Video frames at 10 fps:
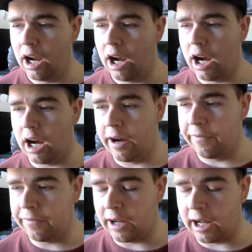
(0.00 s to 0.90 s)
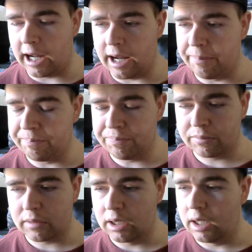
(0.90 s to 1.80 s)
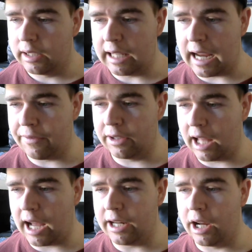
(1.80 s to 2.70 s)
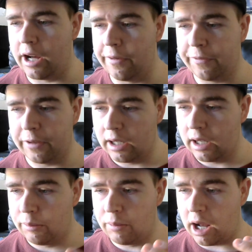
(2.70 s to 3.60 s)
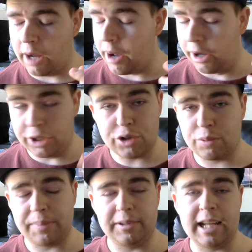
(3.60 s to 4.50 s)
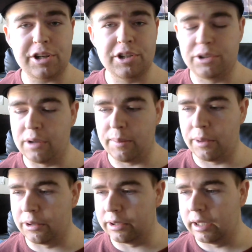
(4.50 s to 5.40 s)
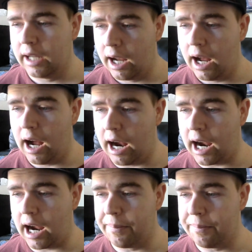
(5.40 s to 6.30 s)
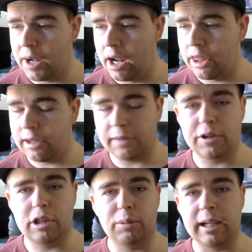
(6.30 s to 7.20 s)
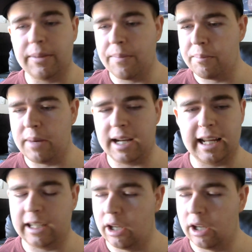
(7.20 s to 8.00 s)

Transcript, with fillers: of um, they have a lot of a, a huge reputation to uphold. um, three forty-three made a